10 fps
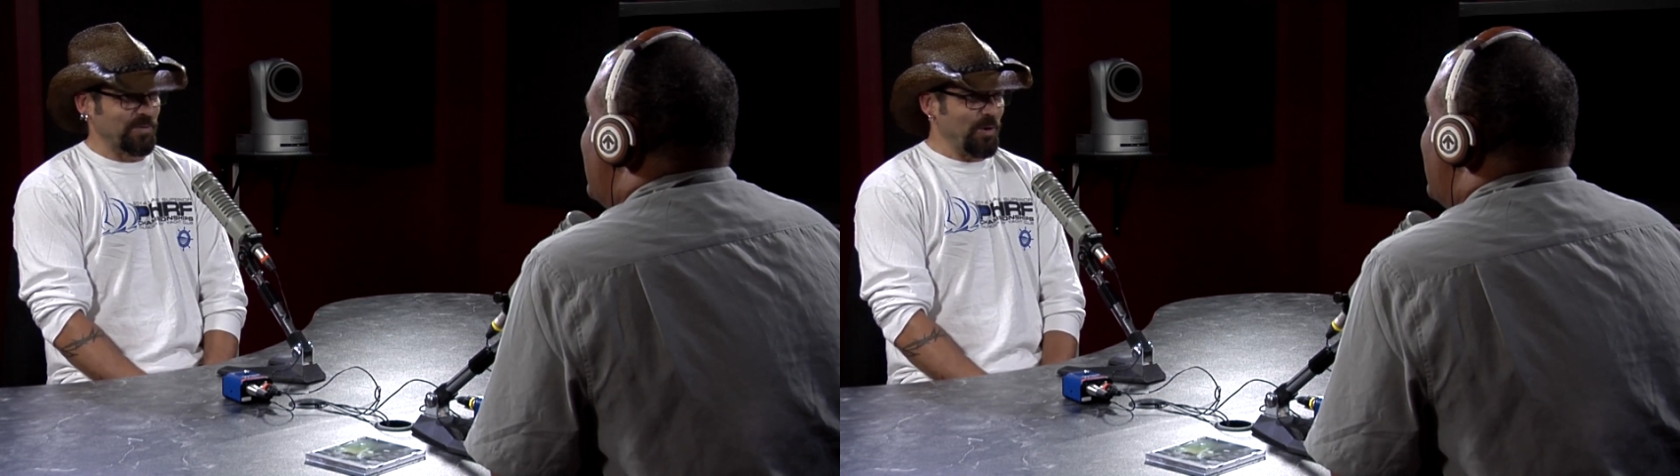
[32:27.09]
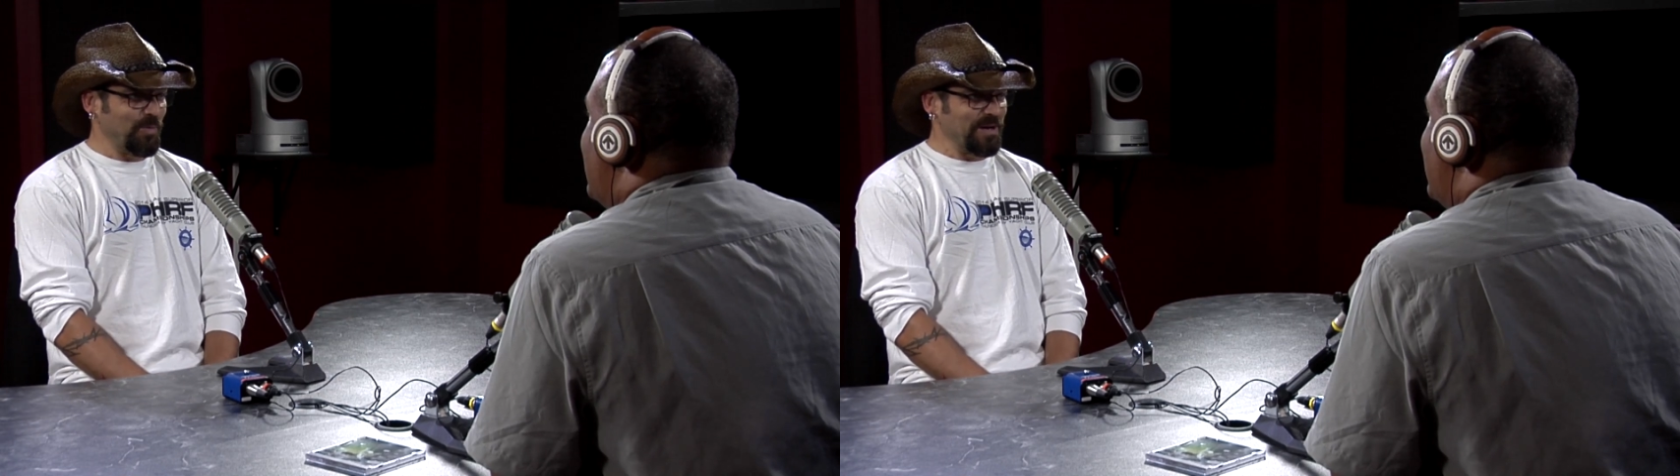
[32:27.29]

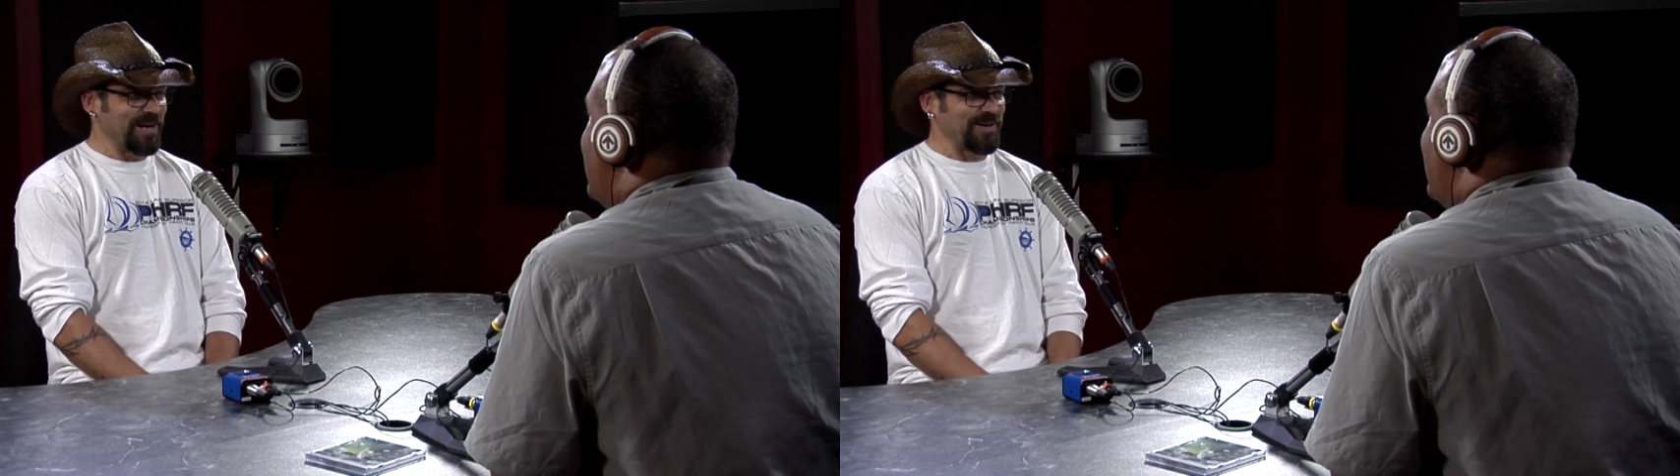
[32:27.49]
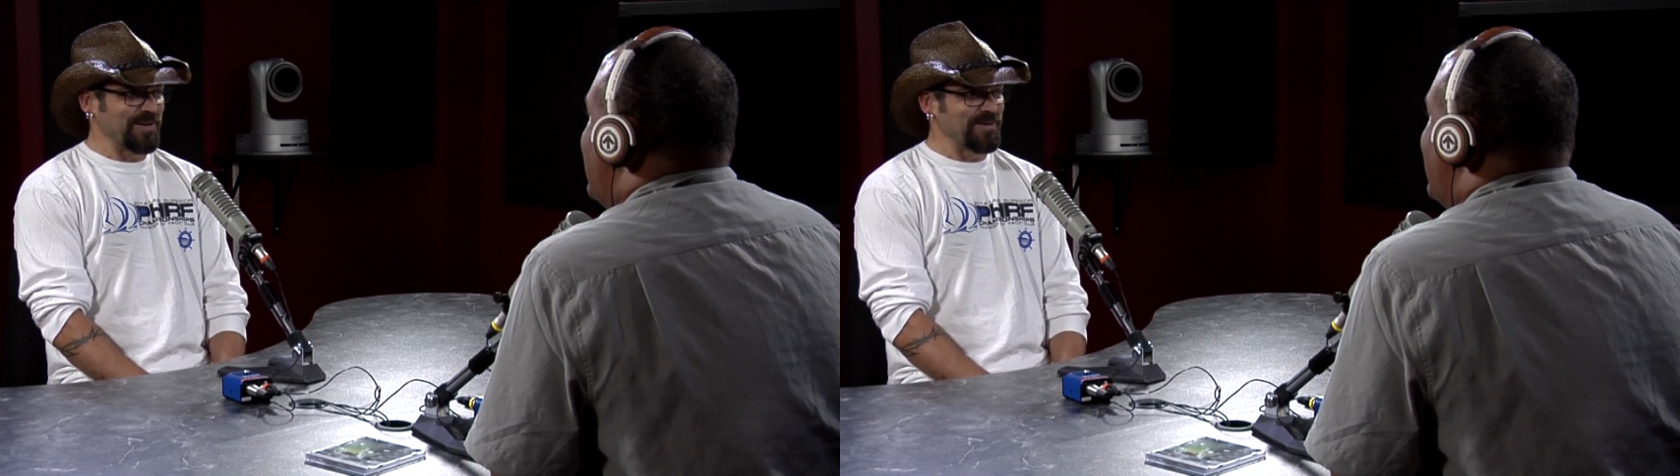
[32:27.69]
No, we're
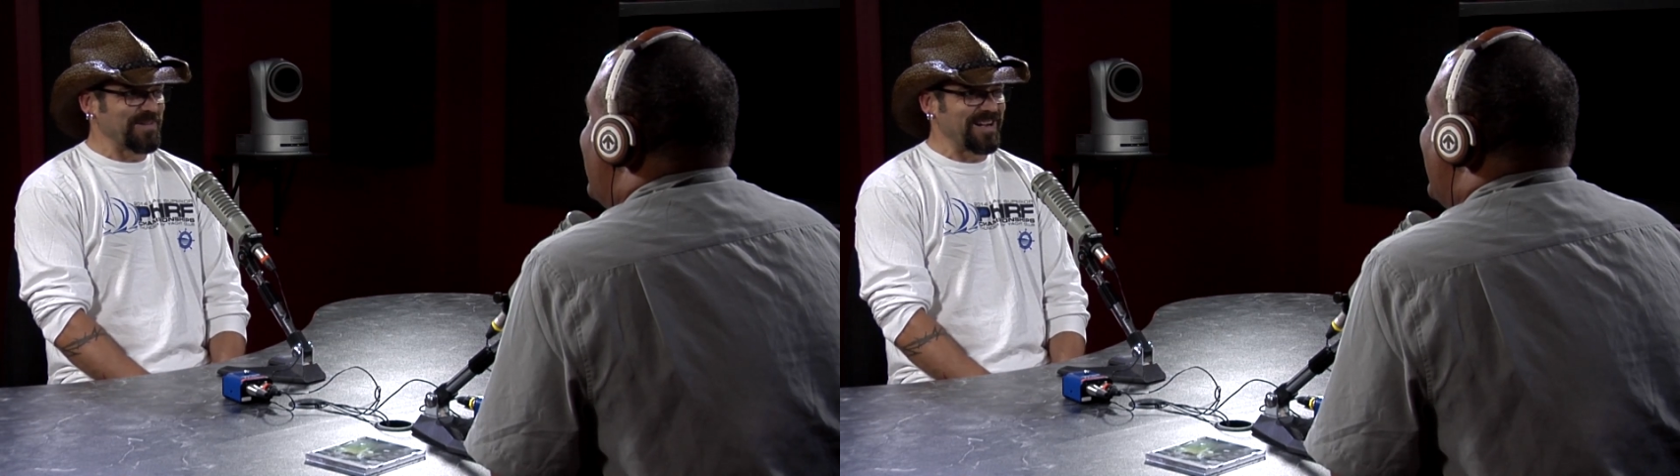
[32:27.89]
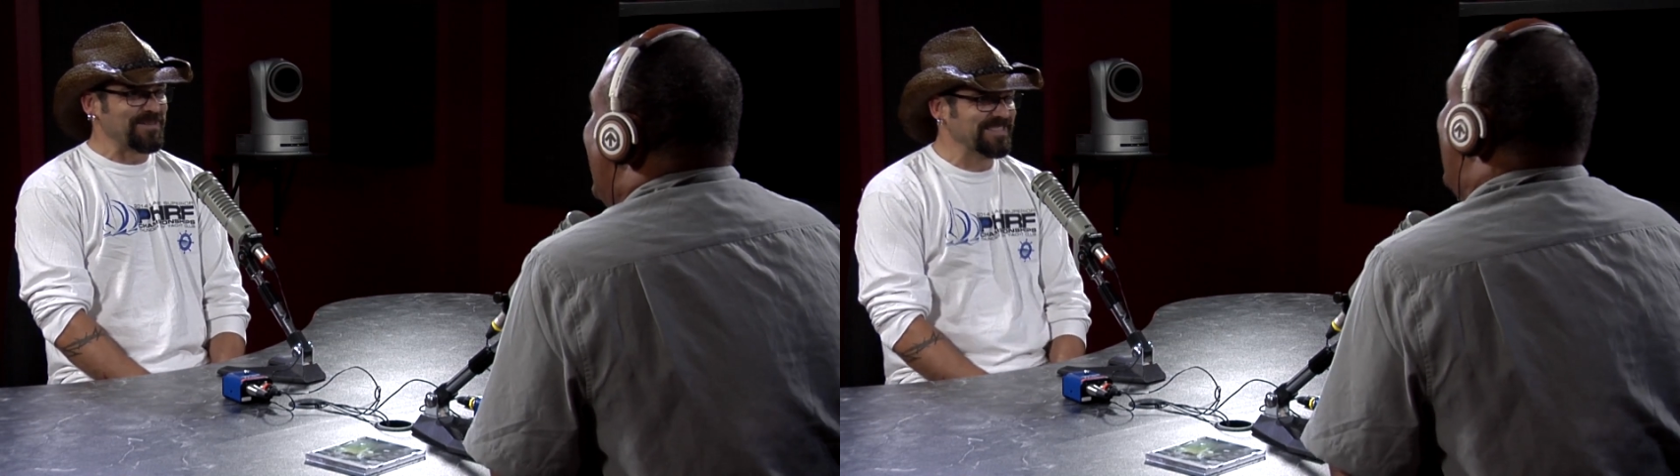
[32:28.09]
not going to
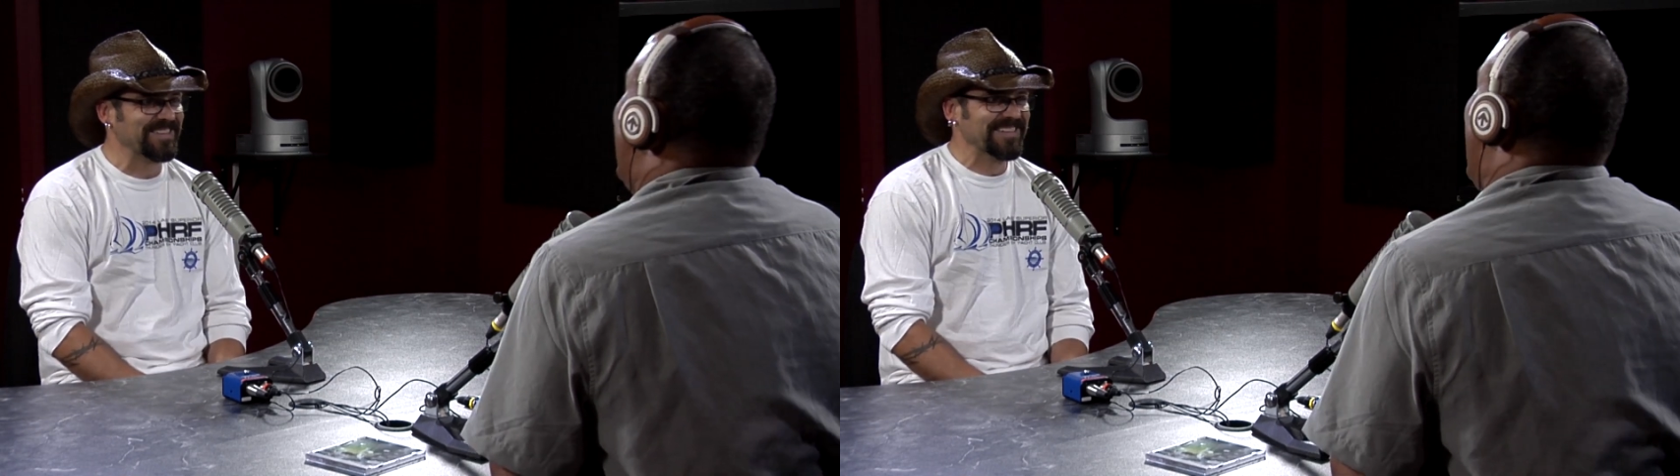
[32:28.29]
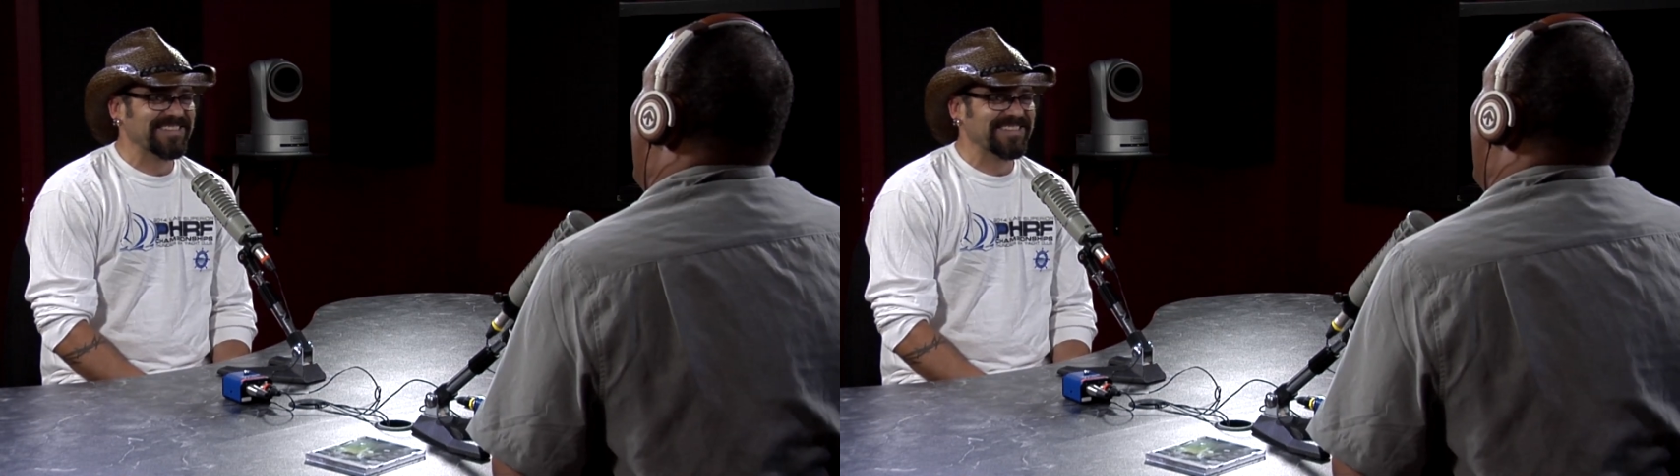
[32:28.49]
do that one.